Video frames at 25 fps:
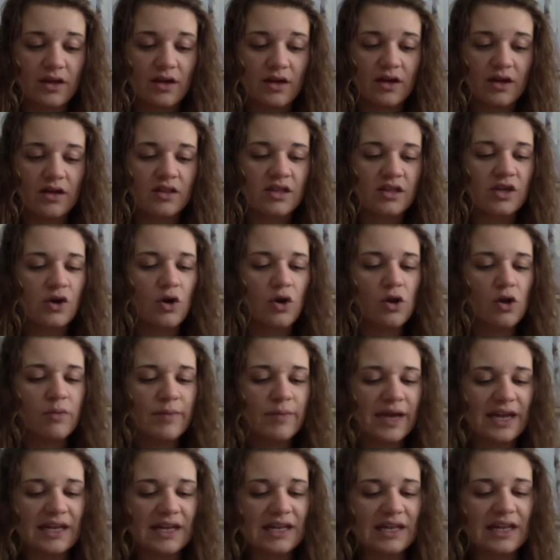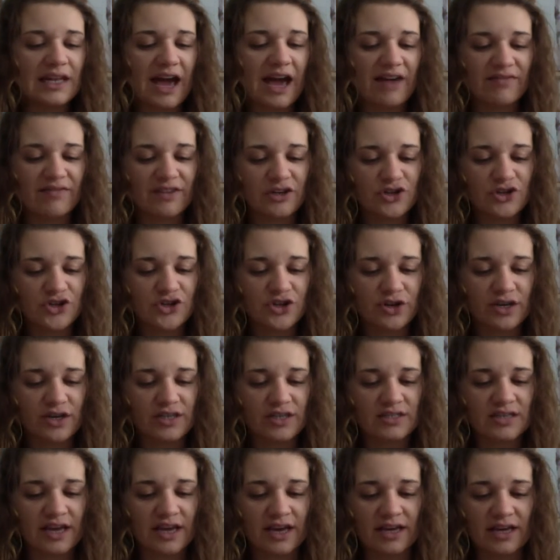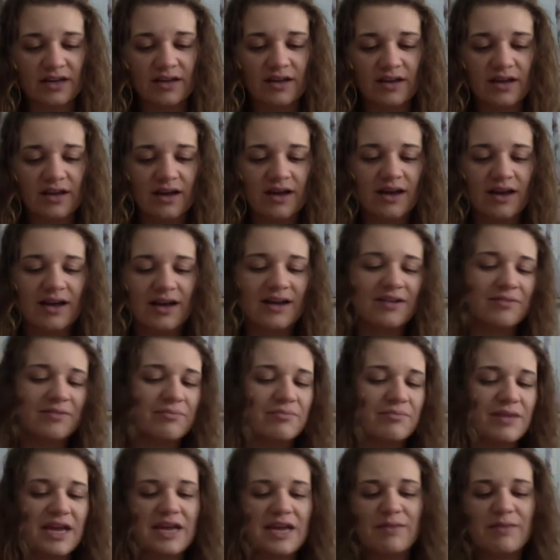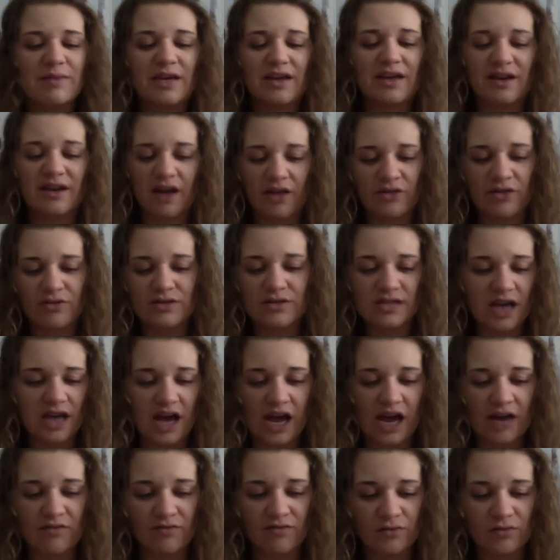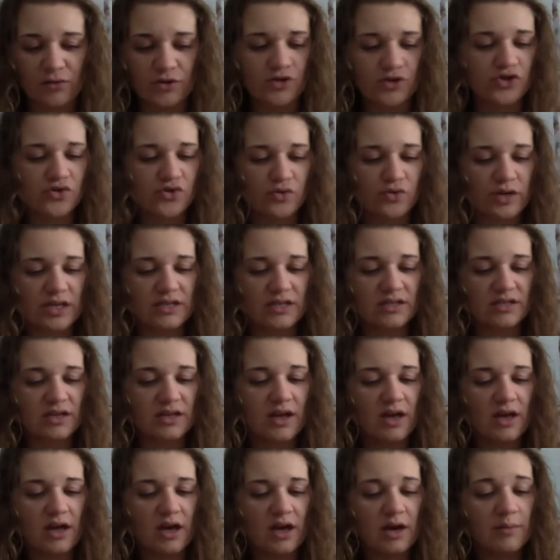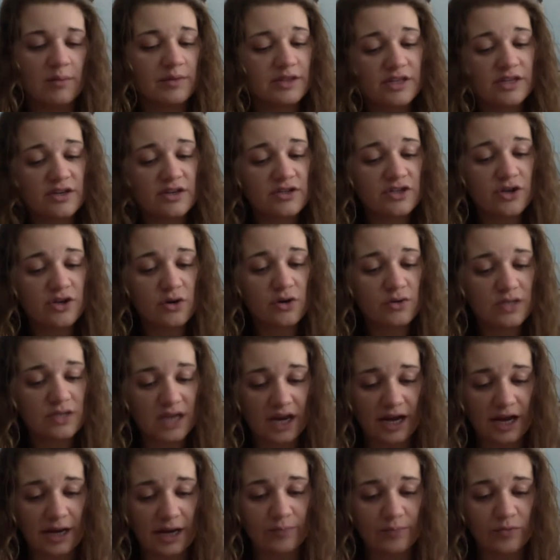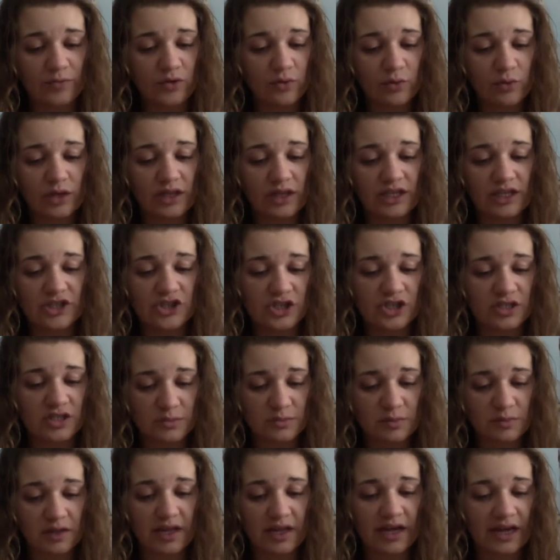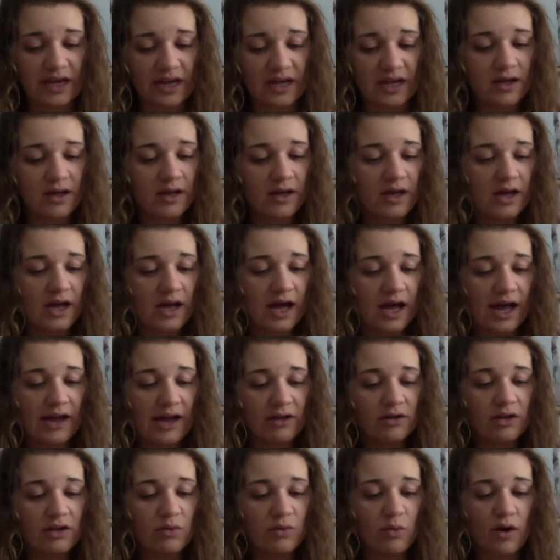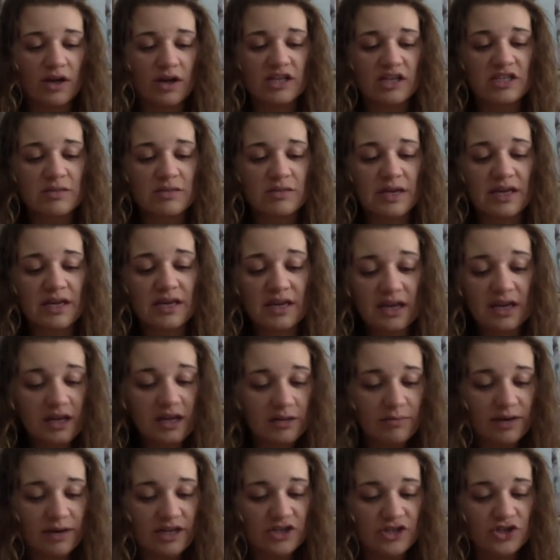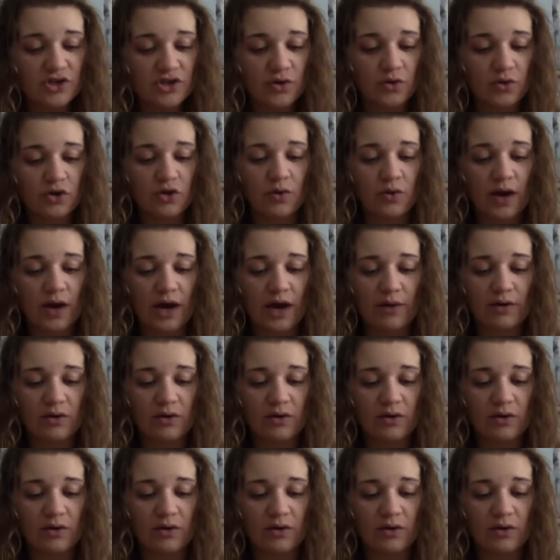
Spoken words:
The old man, laughing, shook his head. "Maybe another time for a treat. But there's no time, really, just to play. I only wanted to begin by showing you how it